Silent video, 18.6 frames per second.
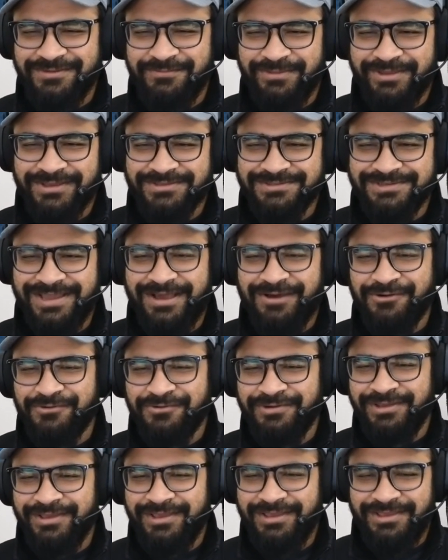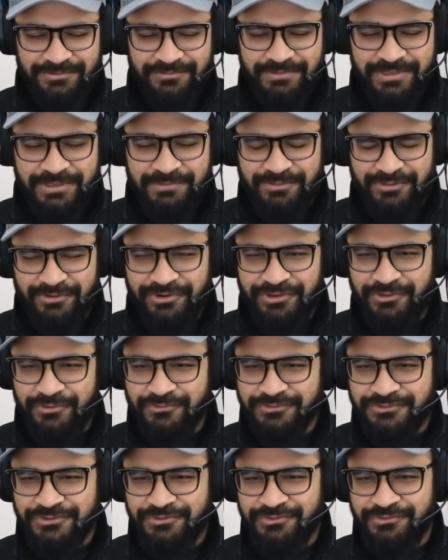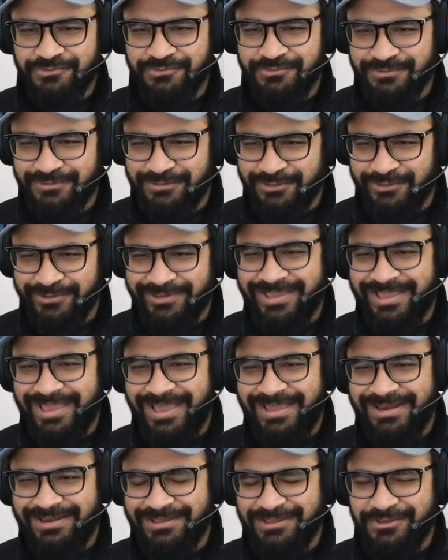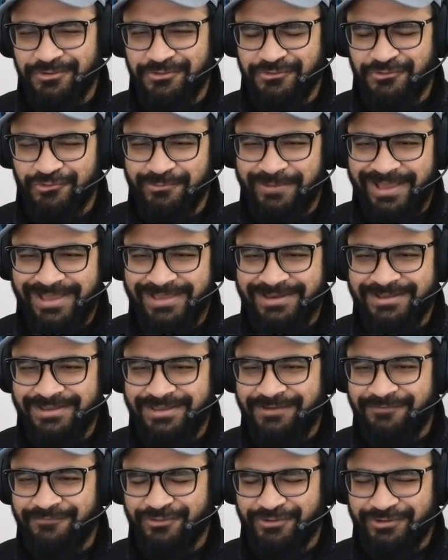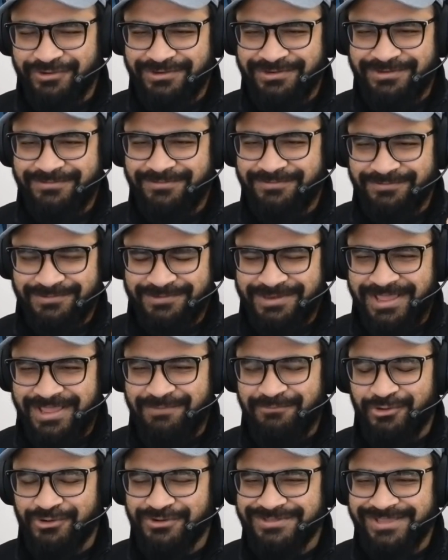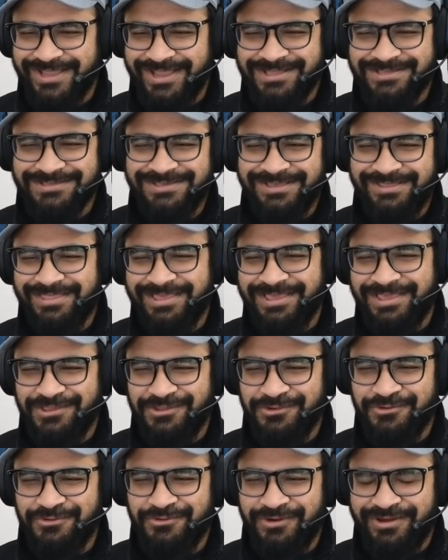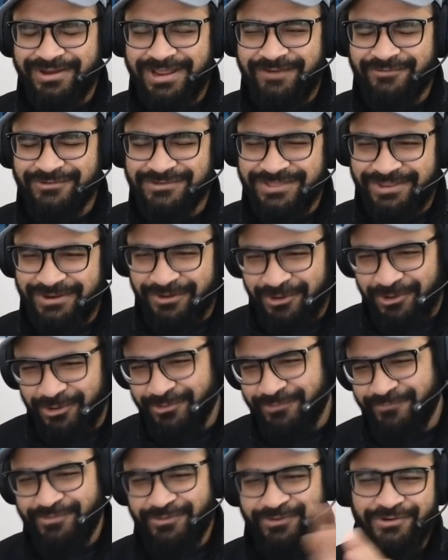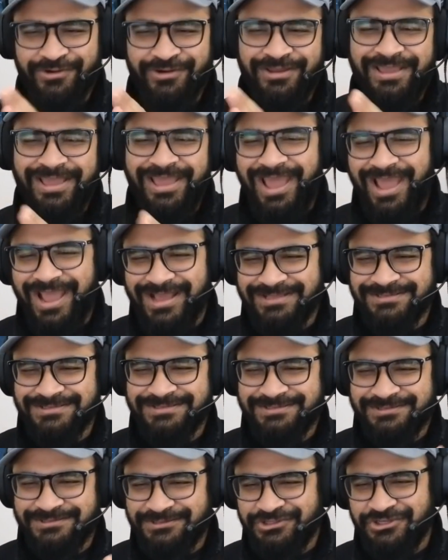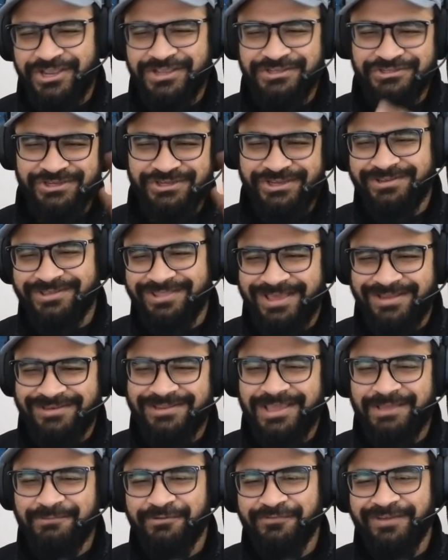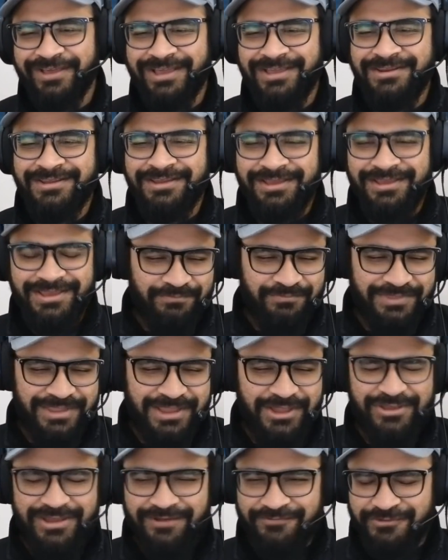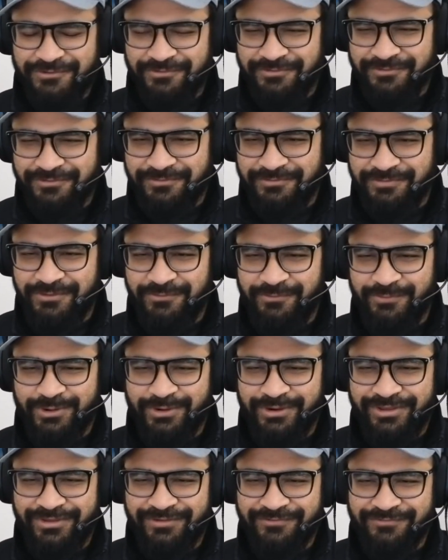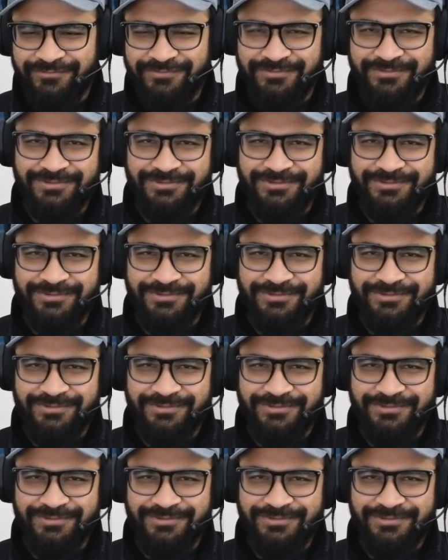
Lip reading: because now people are used to looking at a YouTube ad for 10 more seconds than they do on average, and all of their ads changing into that type of ad. Now you have to be wary of